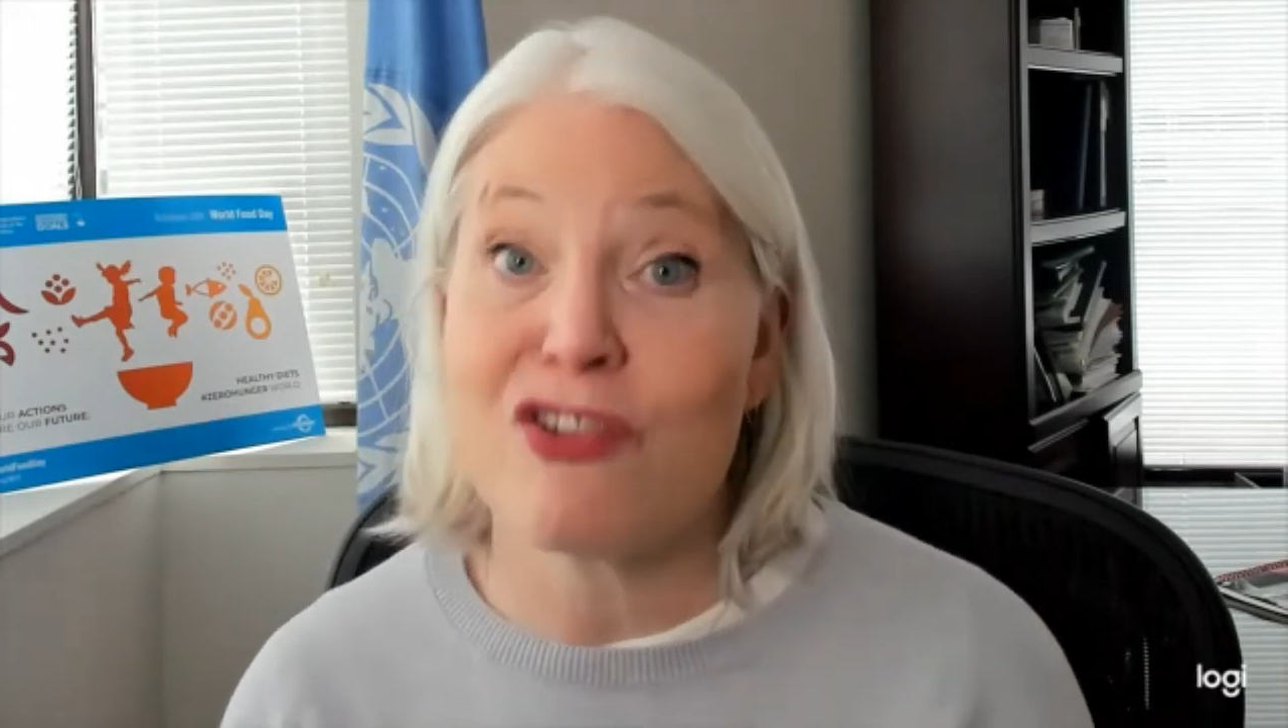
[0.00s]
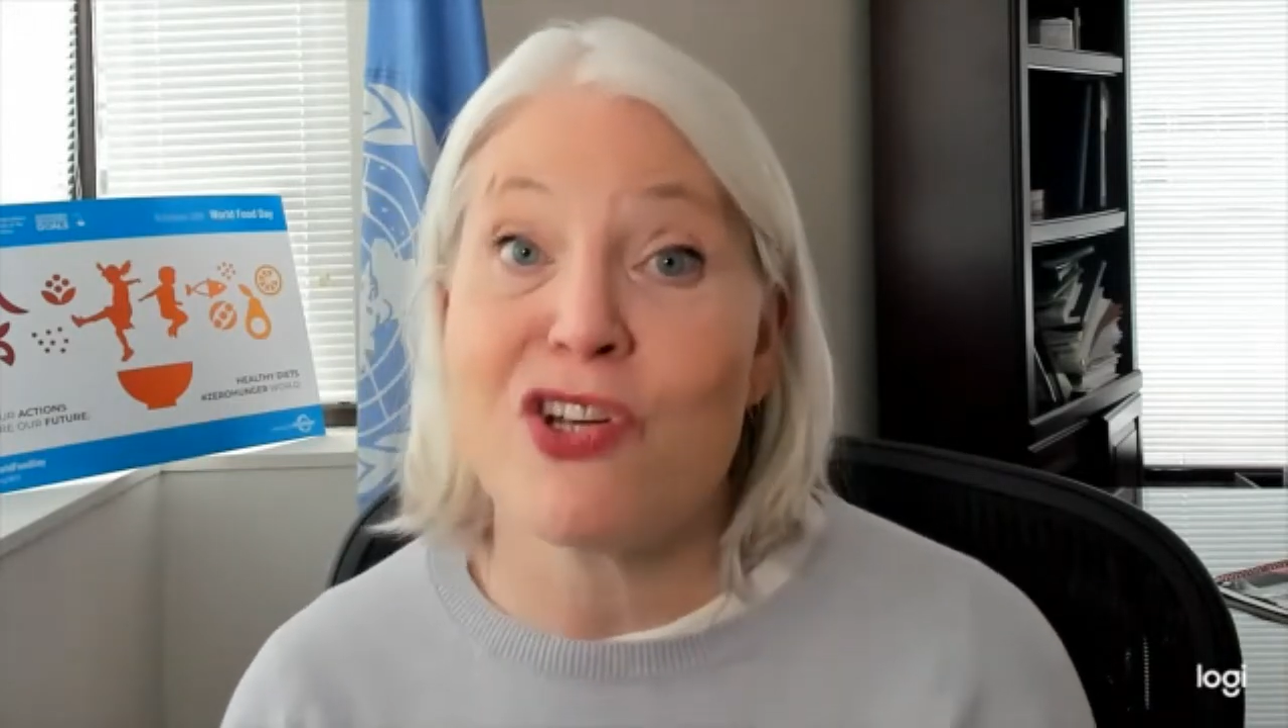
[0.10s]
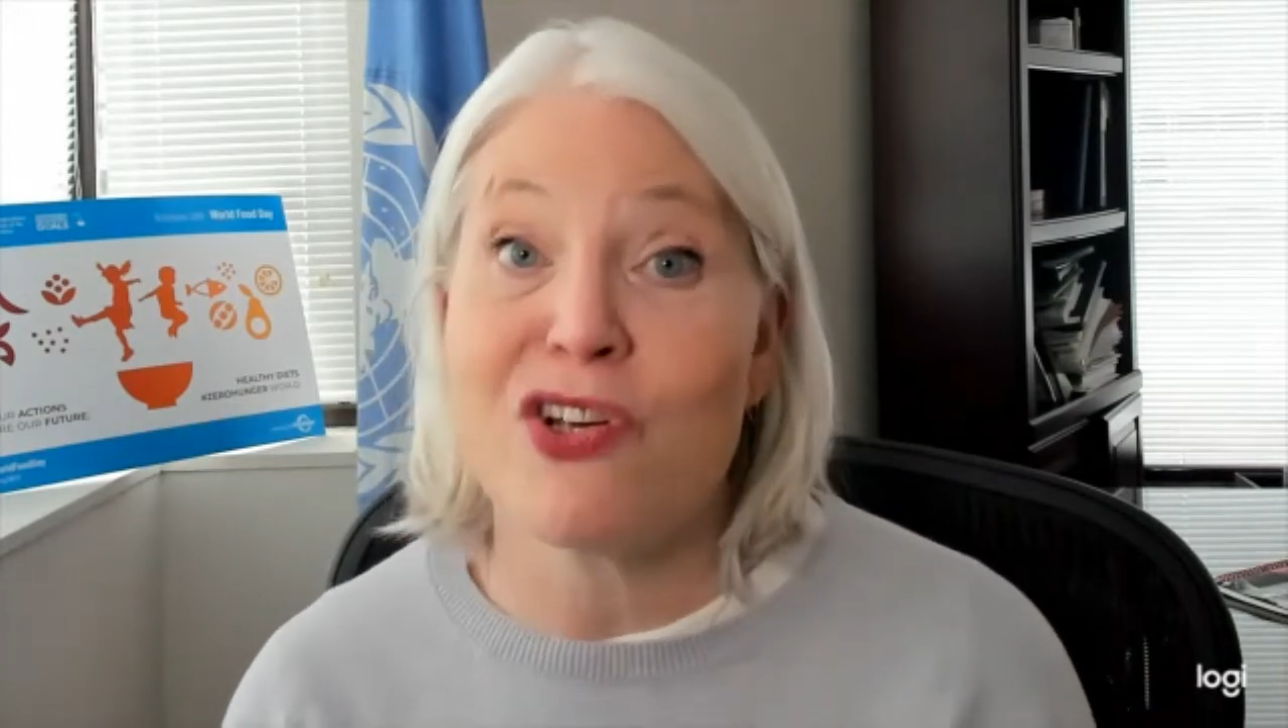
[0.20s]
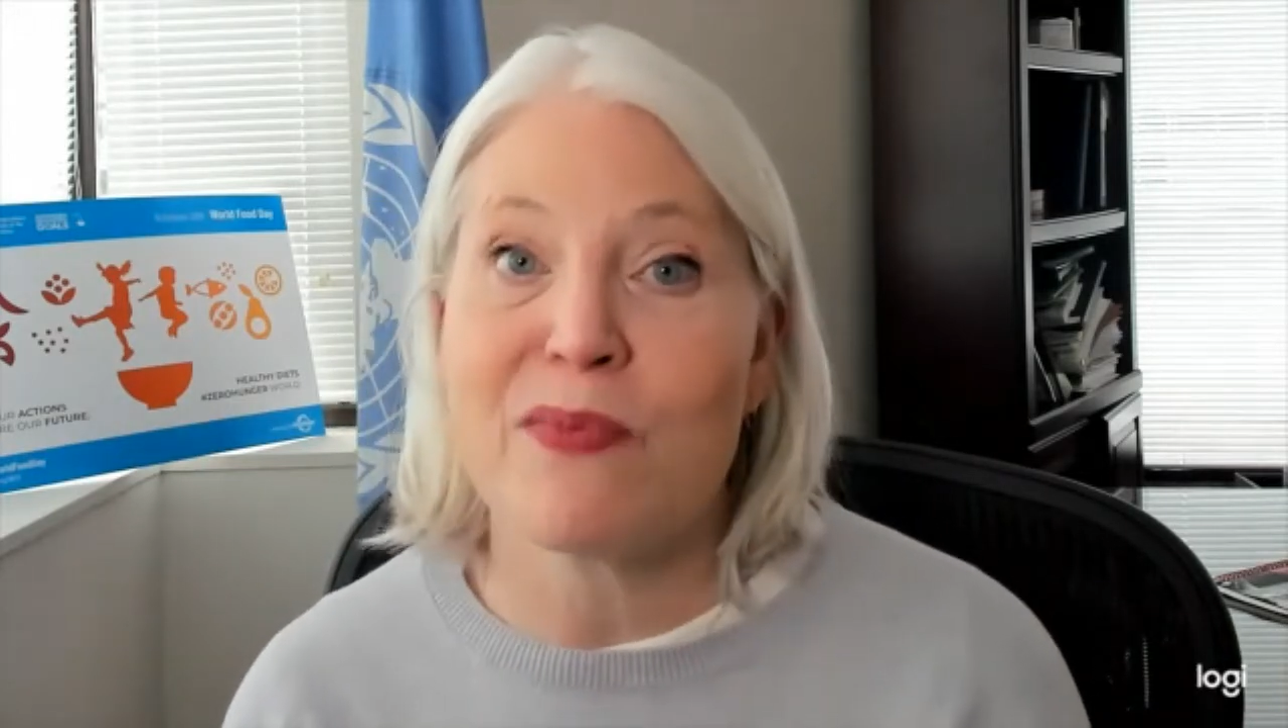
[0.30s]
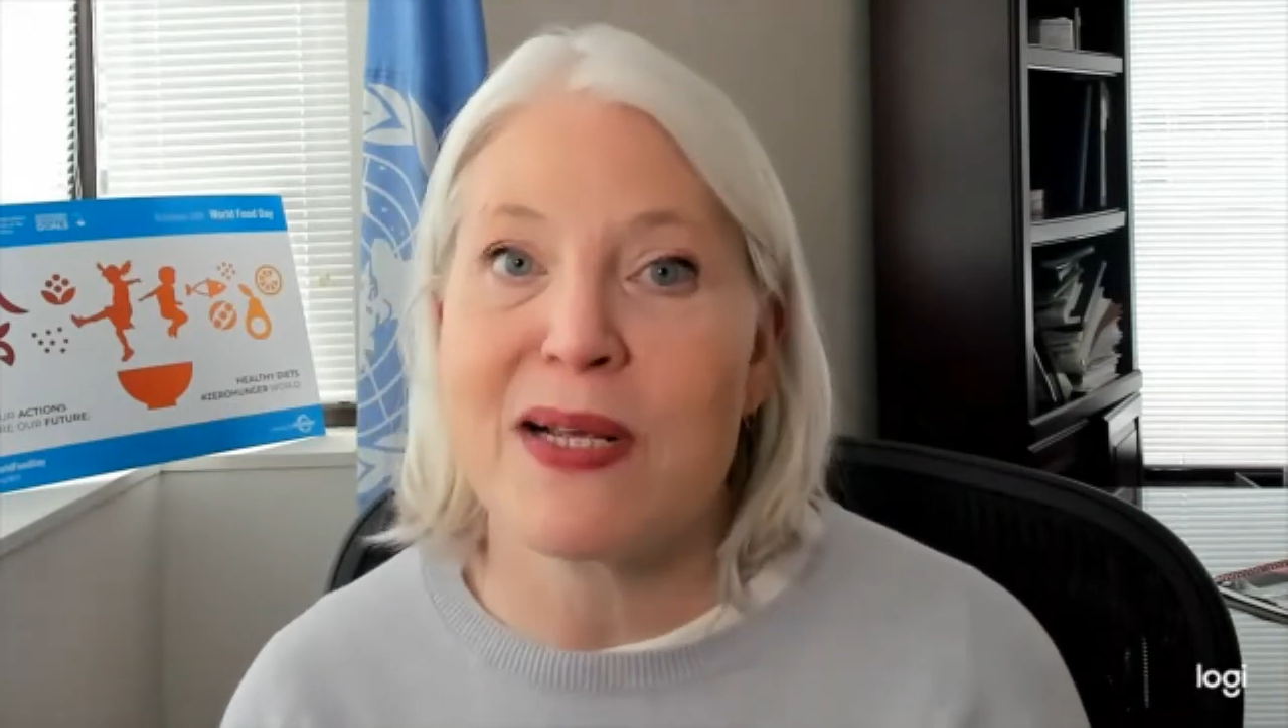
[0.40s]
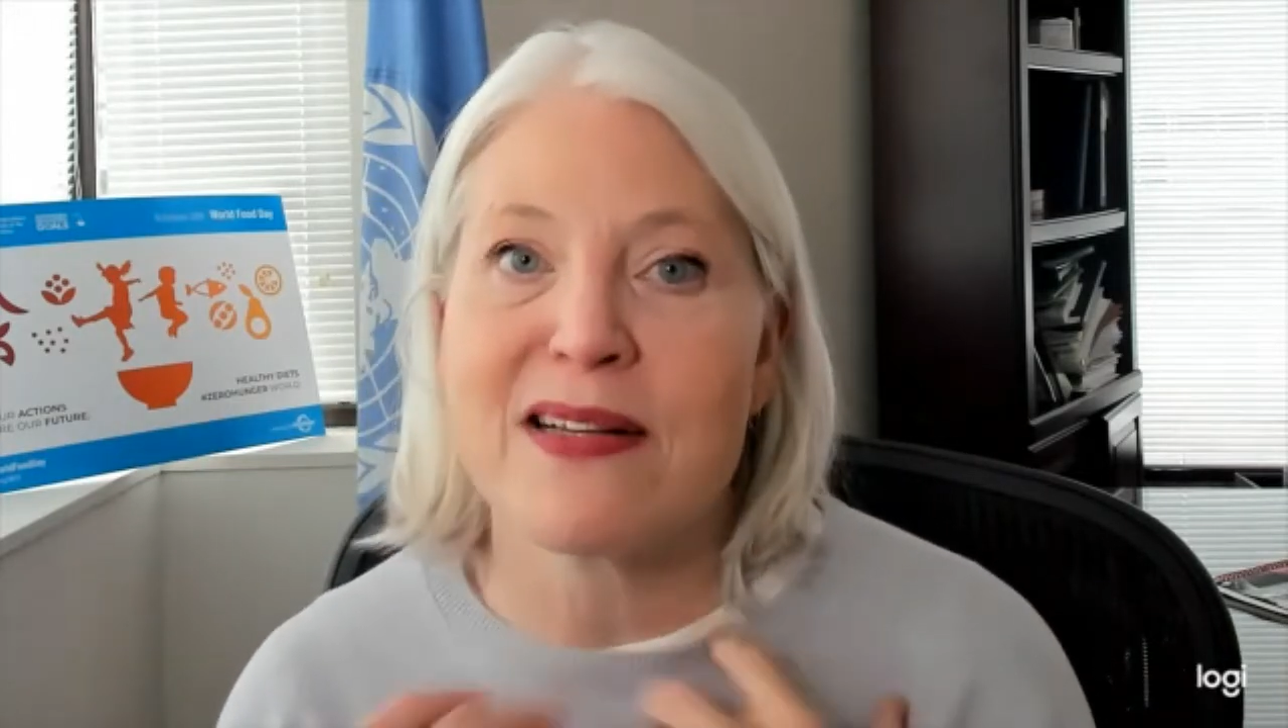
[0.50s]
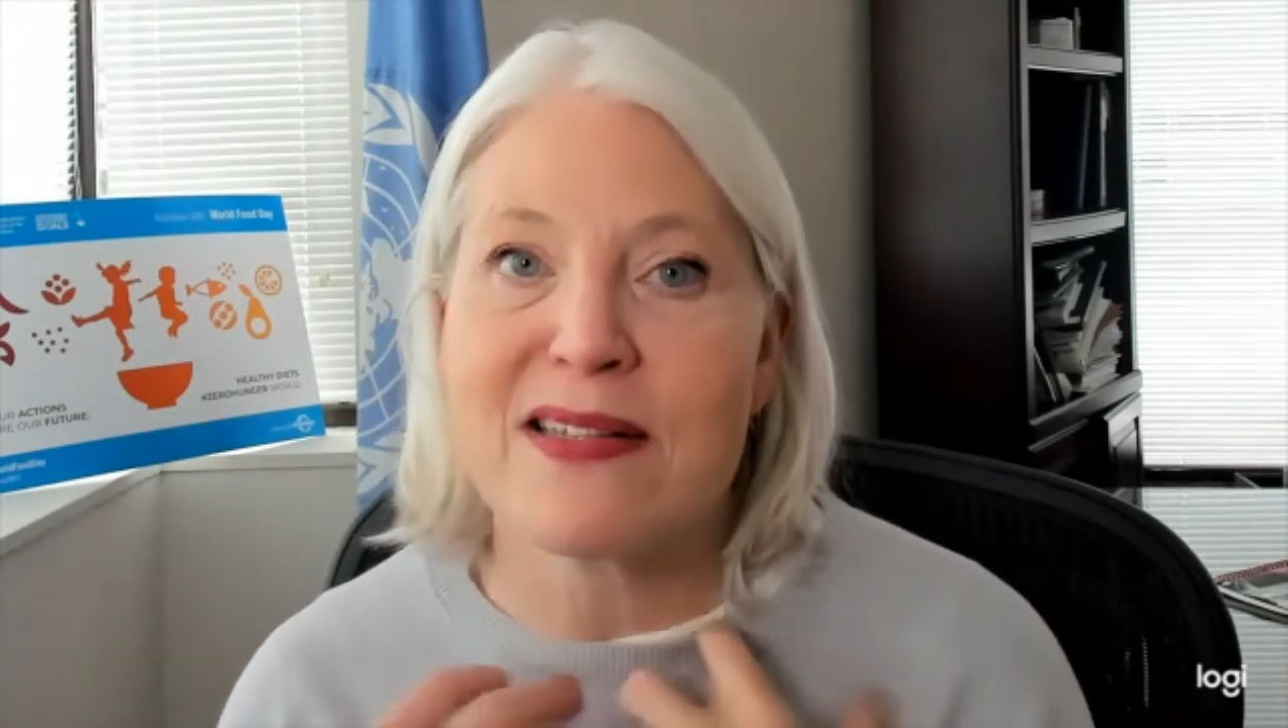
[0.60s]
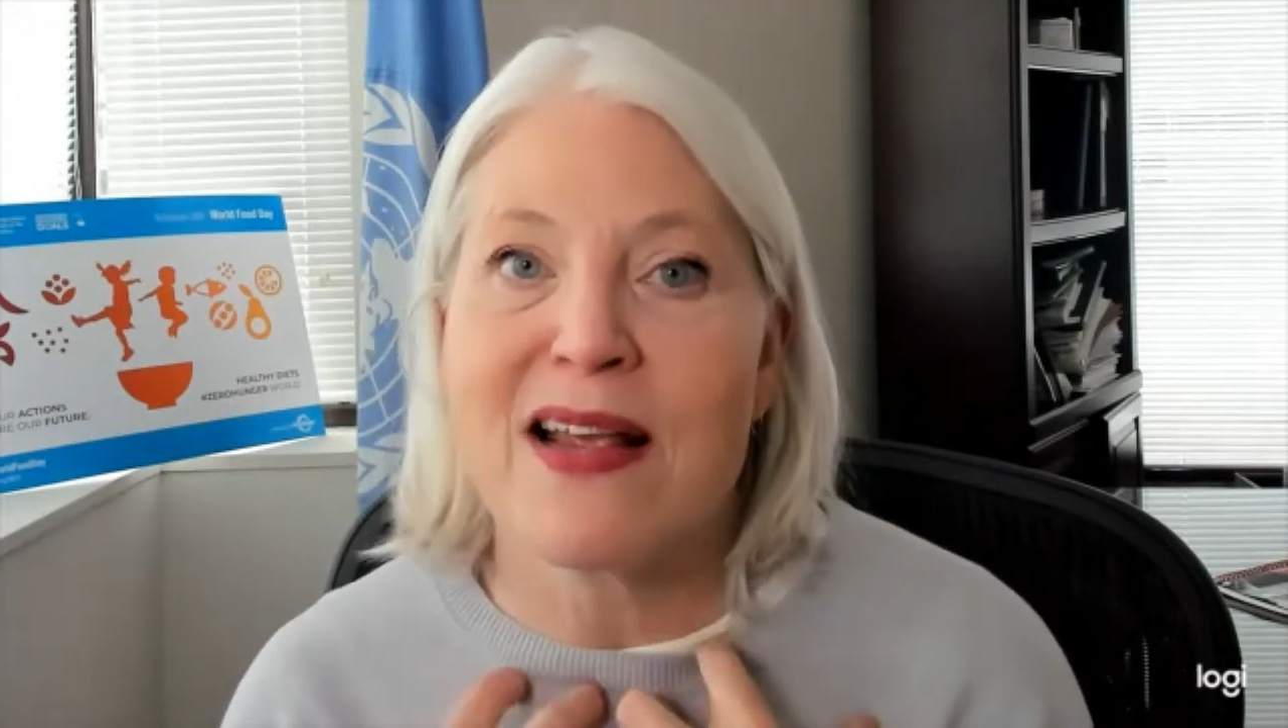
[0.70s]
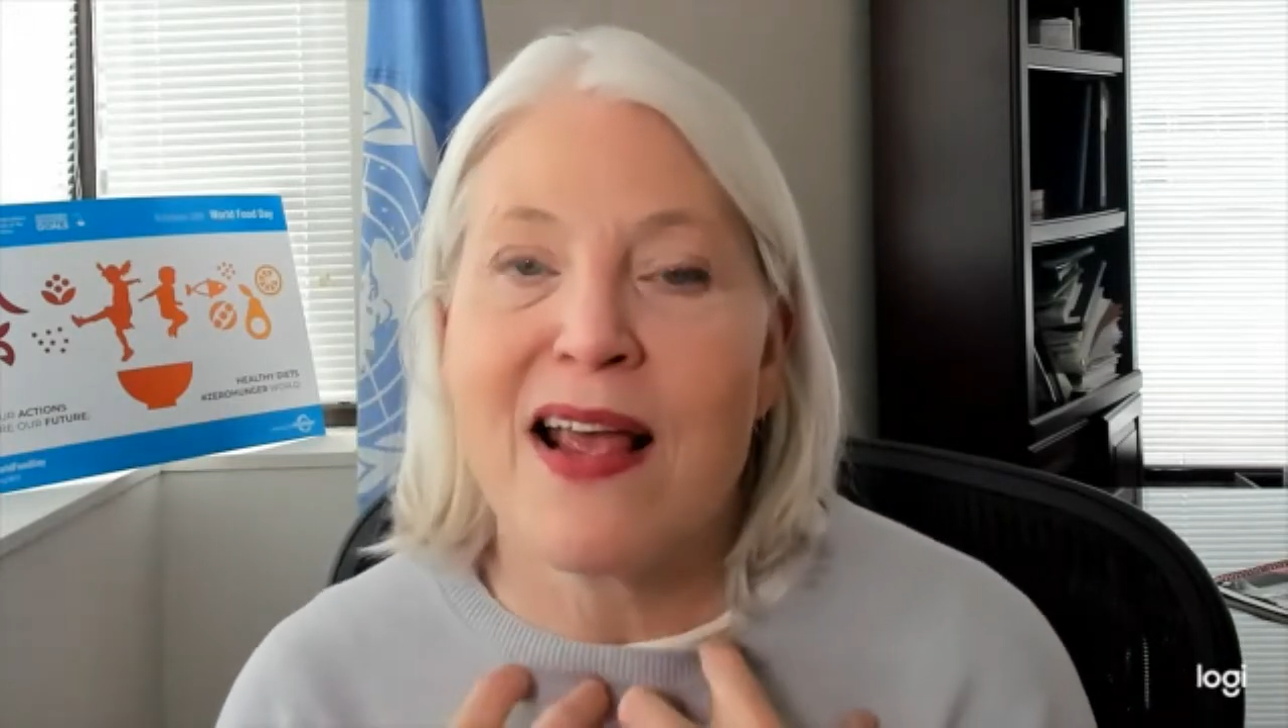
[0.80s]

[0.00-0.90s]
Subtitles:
you, because